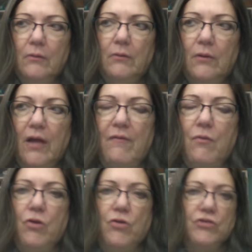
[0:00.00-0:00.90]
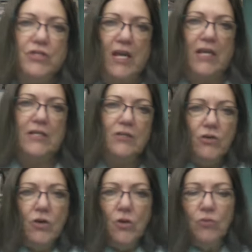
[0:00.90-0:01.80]
having one of those days and
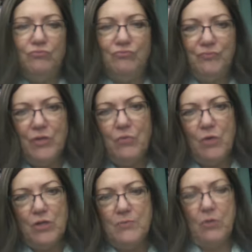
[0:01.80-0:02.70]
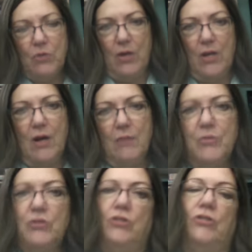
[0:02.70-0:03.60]
you want to be creating art,
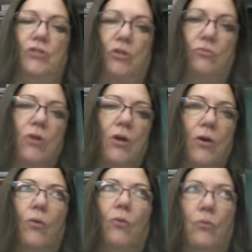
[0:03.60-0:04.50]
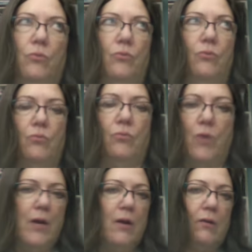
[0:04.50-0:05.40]
but you just don't know
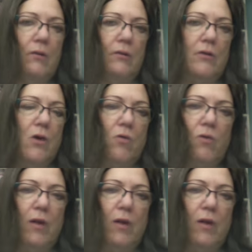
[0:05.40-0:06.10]
where you're going.